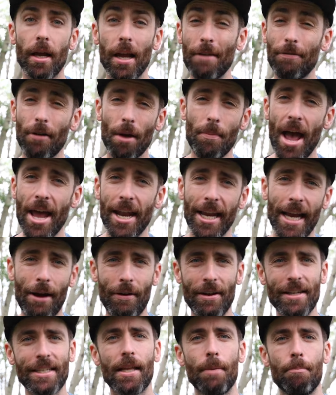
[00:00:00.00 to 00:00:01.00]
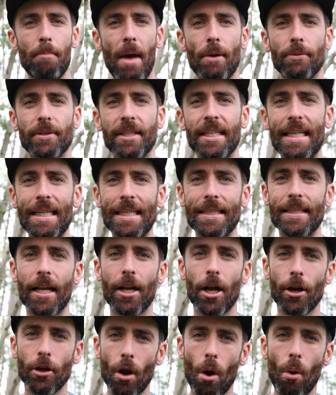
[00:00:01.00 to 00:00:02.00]
If I'm heading out into the mountains
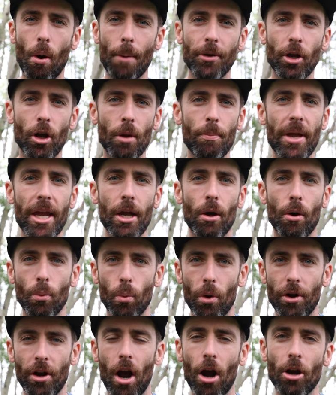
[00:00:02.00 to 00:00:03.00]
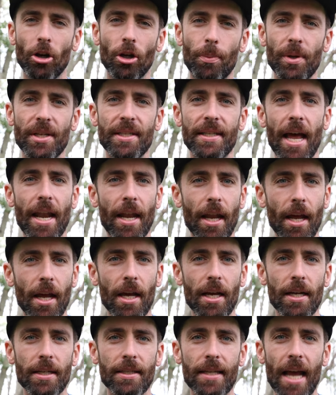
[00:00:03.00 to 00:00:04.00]
and I know I'm going to be on 100%
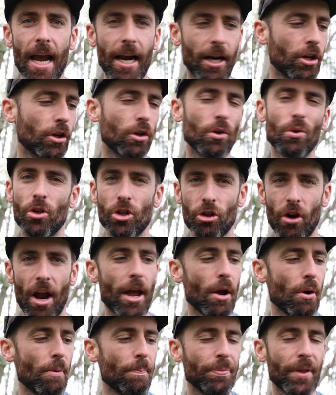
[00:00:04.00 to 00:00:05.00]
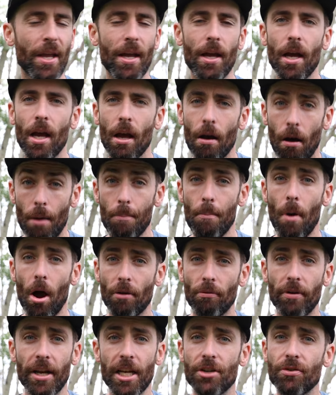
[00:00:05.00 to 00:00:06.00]
technical trail, I
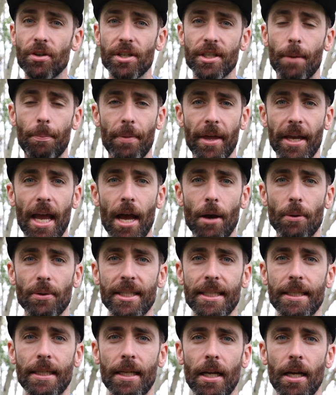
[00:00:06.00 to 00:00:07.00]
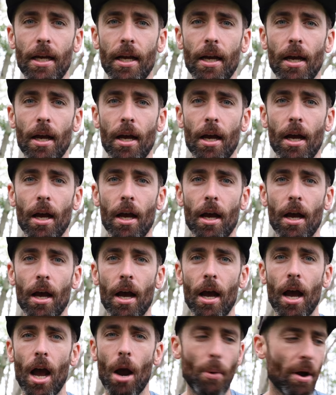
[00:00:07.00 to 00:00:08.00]
might reach for something else.
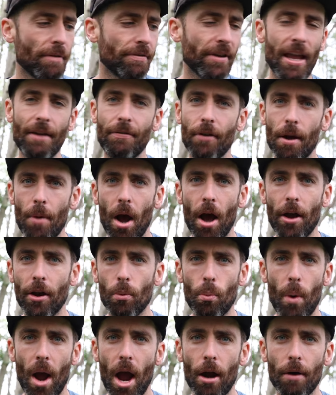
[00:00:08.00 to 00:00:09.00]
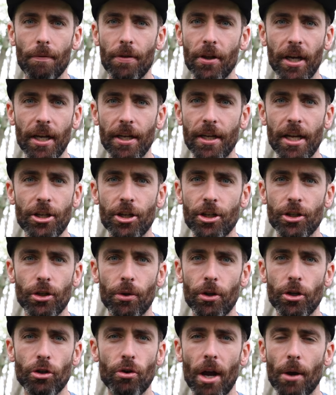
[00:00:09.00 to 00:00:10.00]
However, if I'm unaware of the conditions
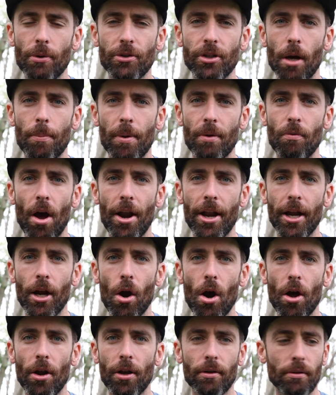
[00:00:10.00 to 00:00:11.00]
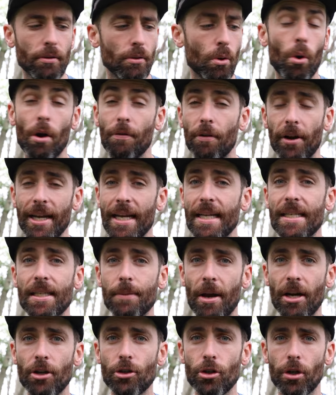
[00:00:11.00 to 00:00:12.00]
of the trails I'll be running on, or if I need
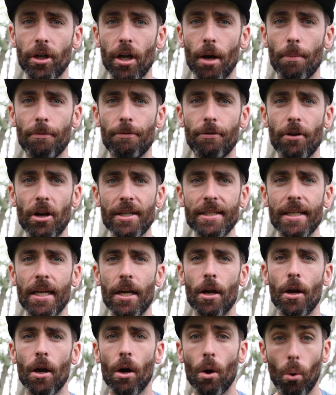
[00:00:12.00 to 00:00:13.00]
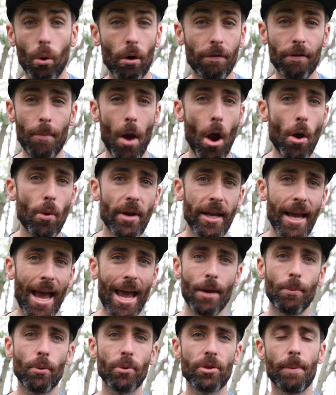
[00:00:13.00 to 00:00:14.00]
some extra comfort, or if I'm only
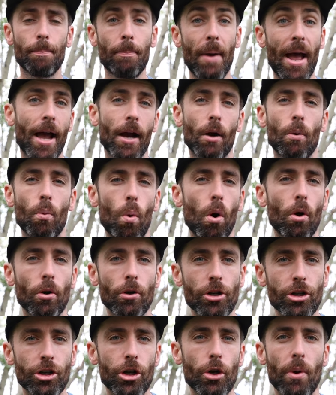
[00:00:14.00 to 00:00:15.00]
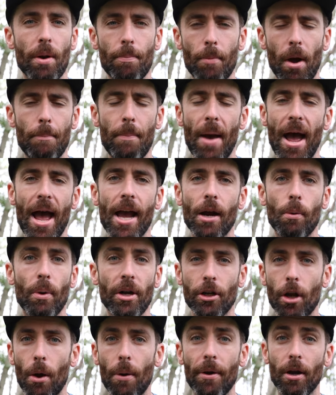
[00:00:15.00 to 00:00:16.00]
able to pack one shoe in my bag
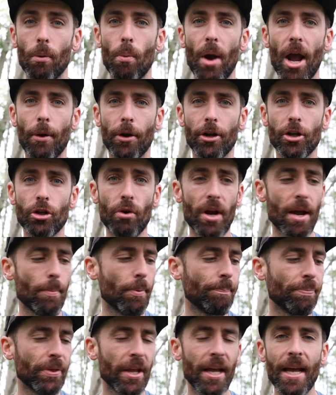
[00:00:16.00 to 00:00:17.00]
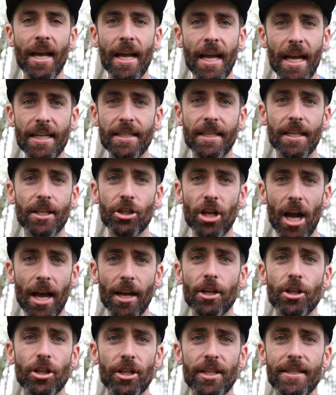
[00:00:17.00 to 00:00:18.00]
when going away on a trip, it's the
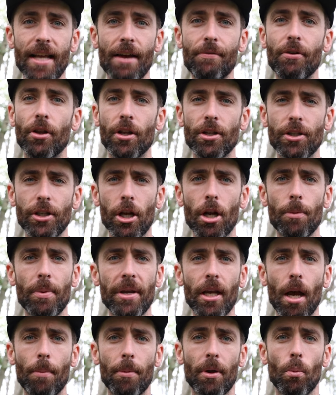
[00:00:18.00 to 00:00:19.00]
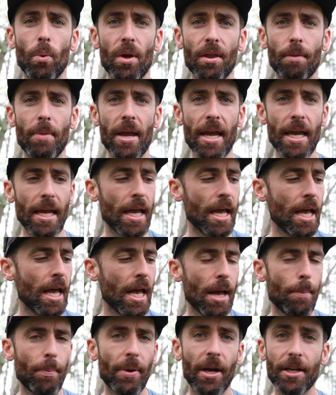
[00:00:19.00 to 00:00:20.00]
Challenger 7 that's going to be coming with me,
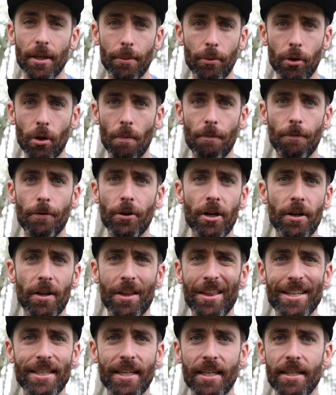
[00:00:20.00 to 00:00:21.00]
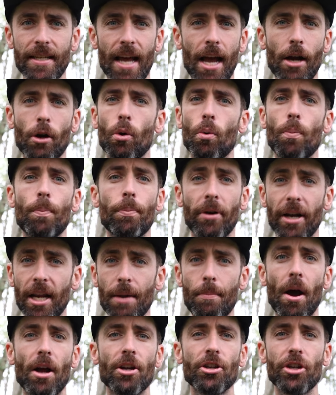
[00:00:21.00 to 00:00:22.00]
because I'm confident that this can tackle
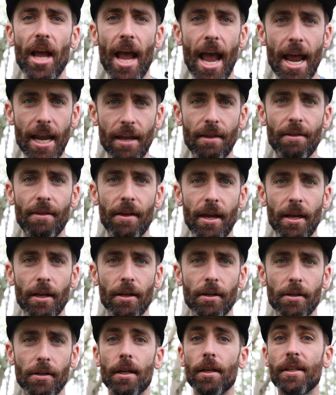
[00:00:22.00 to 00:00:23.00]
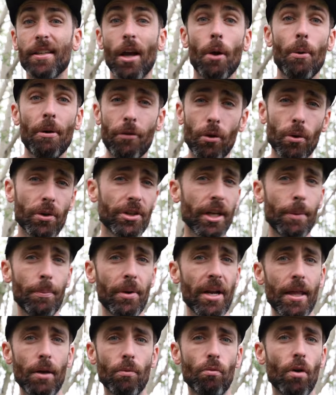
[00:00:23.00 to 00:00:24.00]
pretty much anything. So if you're
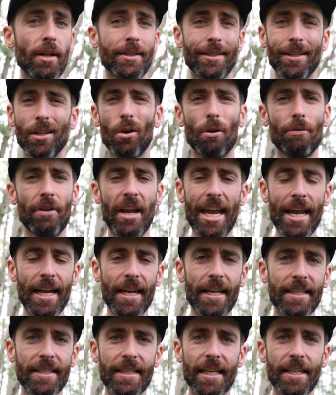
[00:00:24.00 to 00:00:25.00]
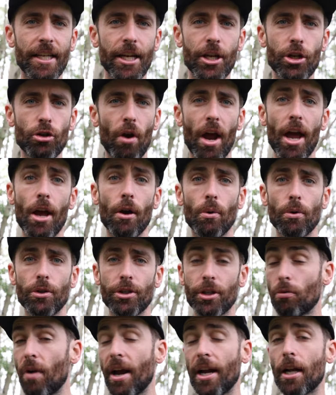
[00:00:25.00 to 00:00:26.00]
somebody that runs a lot of inner city
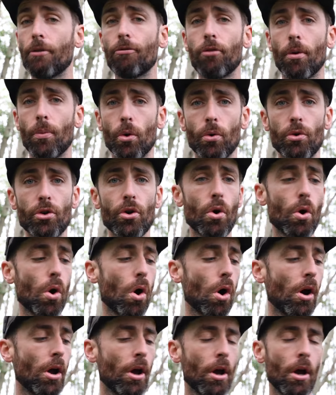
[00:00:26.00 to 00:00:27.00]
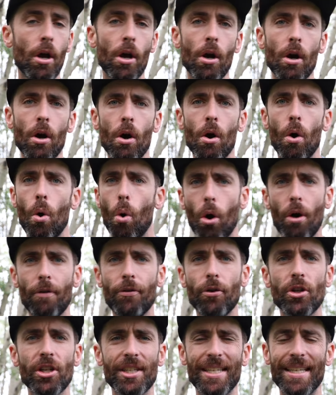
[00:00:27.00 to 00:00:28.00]
trails directly from your door, or
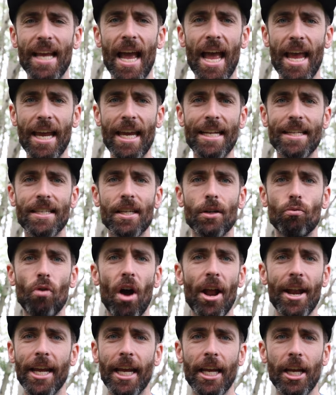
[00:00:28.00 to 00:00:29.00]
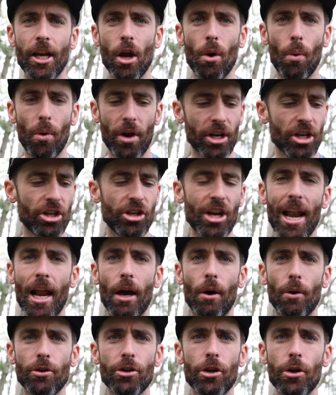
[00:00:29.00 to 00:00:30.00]
if you're just getting into running and you don't want to shell
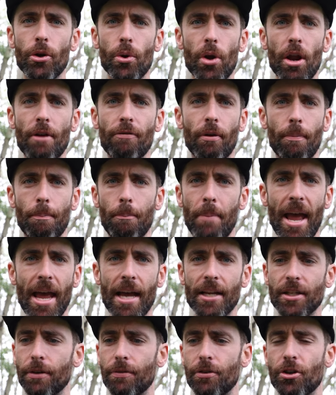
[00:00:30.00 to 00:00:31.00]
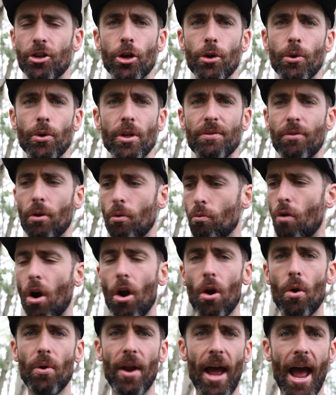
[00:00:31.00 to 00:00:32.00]
out on two different pairs of shoes for
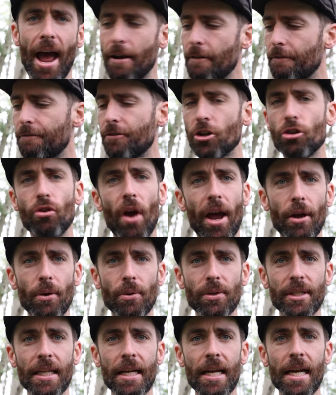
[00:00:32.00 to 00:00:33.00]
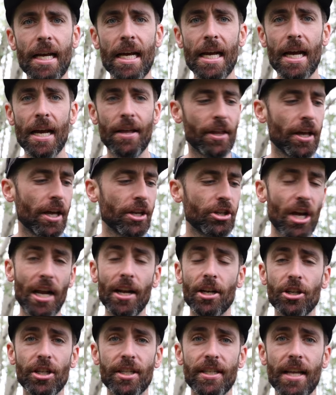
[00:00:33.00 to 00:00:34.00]
road and for trails, the
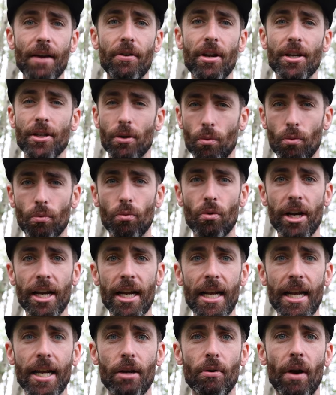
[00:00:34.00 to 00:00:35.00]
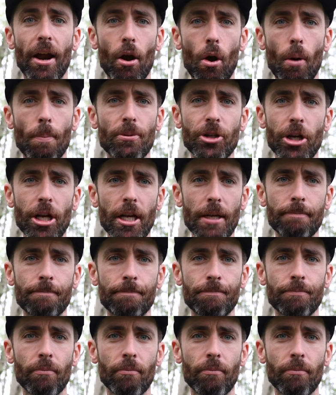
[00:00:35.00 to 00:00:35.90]
Challenger 7 is a really great option.